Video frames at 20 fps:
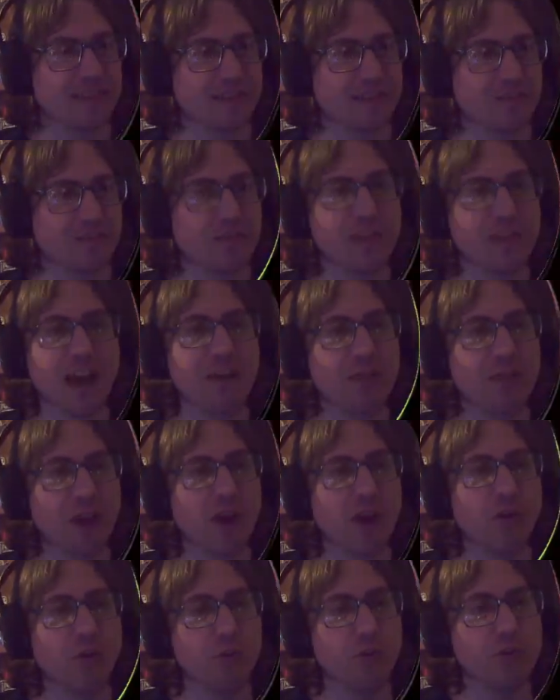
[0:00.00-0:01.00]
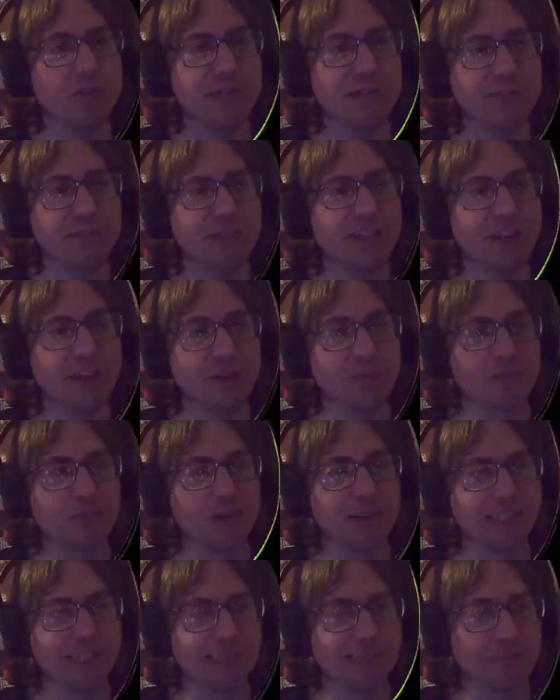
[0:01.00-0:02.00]
Without those, we couldn't
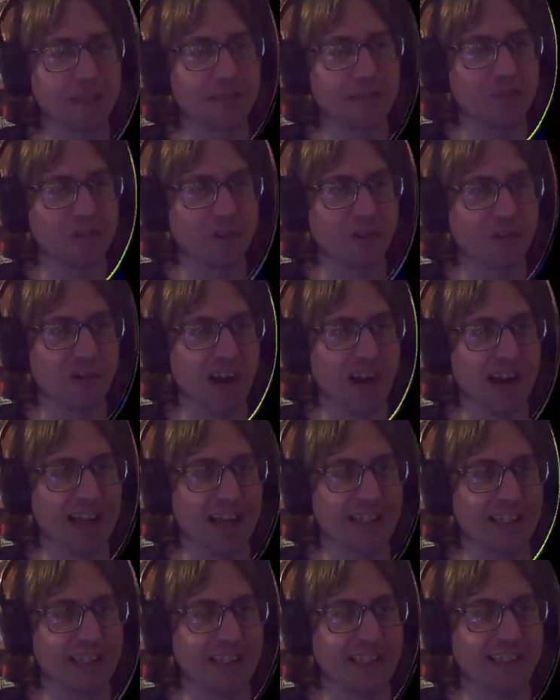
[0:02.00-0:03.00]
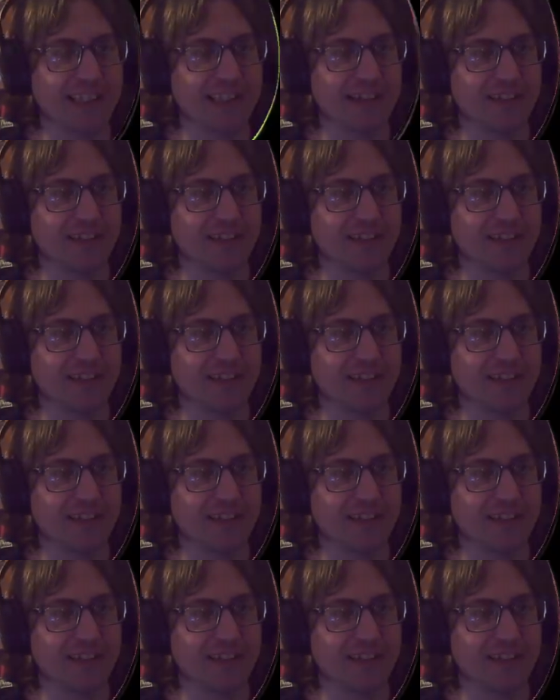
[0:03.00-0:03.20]
possibly progress.